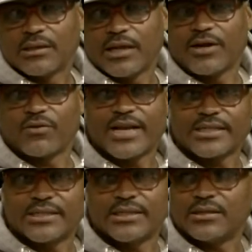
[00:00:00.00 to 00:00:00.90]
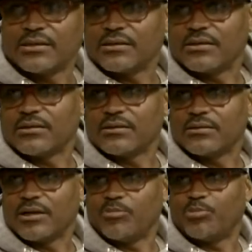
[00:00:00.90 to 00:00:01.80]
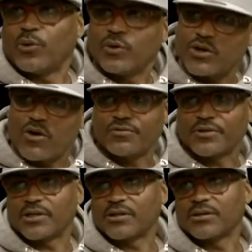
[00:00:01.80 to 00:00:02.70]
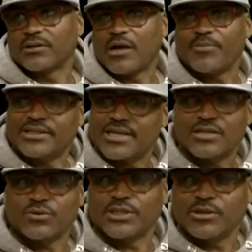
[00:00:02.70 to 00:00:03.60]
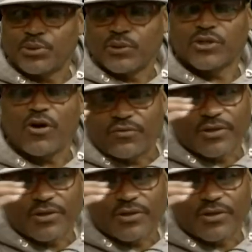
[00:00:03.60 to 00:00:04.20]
and arrested and pulled over? How many times was he pulled over?